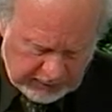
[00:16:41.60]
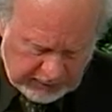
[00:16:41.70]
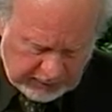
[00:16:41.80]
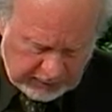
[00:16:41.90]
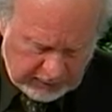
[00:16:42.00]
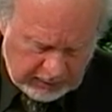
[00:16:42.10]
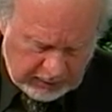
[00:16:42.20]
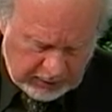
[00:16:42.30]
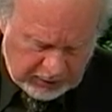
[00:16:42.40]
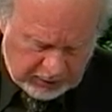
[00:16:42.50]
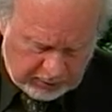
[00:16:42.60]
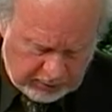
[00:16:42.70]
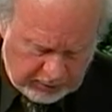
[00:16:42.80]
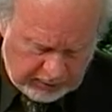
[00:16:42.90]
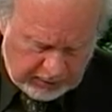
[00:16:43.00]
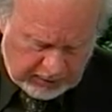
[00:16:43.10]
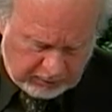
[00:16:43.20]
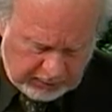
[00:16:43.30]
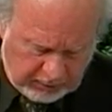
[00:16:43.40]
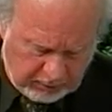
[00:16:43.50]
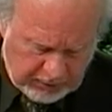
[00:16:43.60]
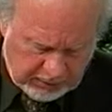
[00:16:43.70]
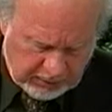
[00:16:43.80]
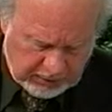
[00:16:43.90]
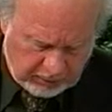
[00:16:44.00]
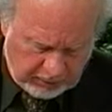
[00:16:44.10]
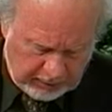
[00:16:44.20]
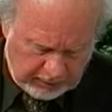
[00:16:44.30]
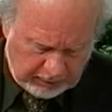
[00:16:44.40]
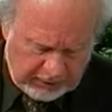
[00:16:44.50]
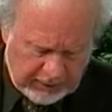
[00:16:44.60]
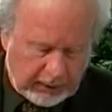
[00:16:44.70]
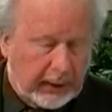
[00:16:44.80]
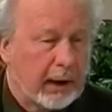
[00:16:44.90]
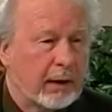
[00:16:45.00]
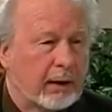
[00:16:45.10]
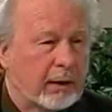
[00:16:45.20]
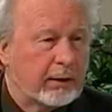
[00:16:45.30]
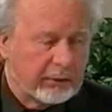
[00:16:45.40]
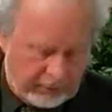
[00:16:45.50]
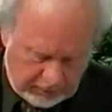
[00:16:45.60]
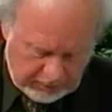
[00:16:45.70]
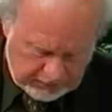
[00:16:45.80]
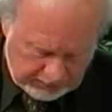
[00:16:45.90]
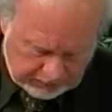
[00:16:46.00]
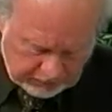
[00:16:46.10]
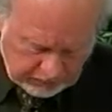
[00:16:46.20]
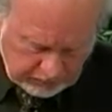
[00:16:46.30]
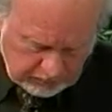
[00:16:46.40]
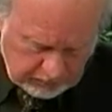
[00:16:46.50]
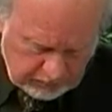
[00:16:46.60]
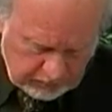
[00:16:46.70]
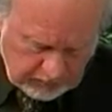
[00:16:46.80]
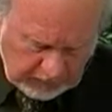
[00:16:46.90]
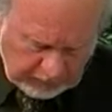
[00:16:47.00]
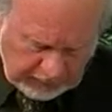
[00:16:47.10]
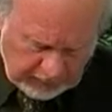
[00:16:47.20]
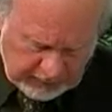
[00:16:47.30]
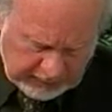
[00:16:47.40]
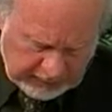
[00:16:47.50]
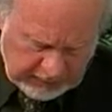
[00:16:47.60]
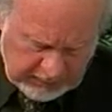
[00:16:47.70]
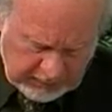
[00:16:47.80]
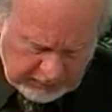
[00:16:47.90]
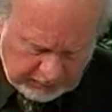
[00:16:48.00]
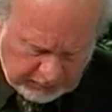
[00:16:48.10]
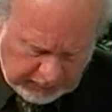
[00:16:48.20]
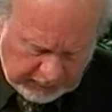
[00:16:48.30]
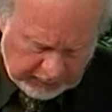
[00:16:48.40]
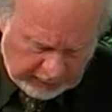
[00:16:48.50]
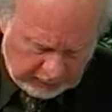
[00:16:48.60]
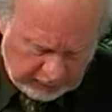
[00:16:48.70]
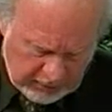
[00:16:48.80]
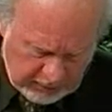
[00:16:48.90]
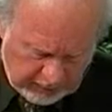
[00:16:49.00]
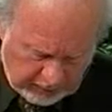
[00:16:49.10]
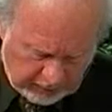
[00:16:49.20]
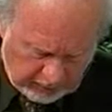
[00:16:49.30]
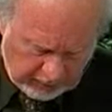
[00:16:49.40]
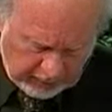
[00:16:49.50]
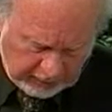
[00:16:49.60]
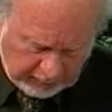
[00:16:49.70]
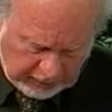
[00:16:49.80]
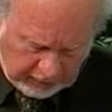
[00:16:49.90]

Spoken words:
saying, Certainly this man was also with him. He's a Galilean too. Peter said, Man, I don't know what you're talking about.